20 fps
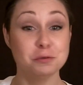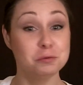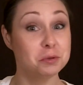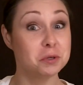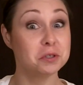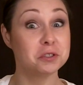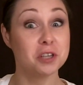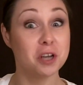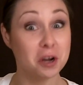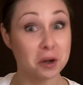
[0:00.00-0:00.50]
since
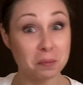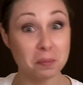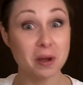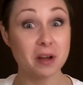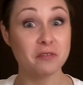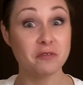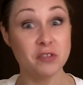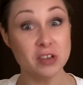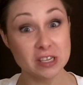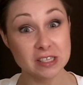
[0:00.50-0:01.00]
we were talking
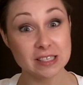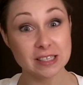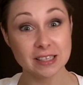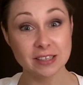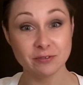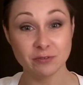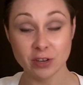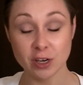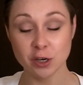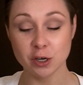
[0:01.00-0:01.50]
about
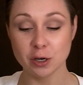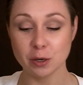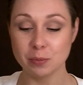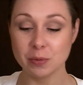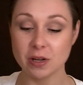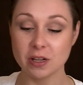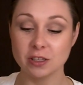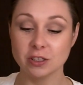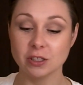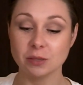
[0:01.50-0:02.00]
fixing
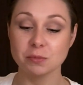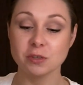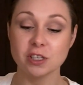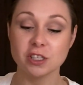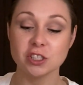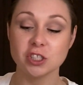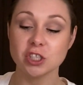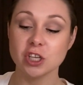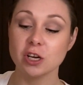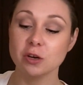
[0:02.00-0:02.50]
fingernail polish, I'm
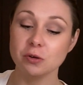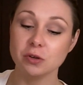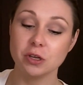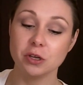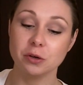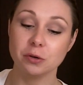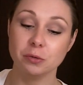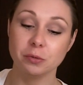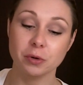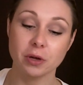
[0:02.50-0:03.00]
going to show
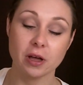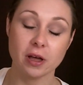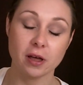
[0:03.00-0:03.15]
you,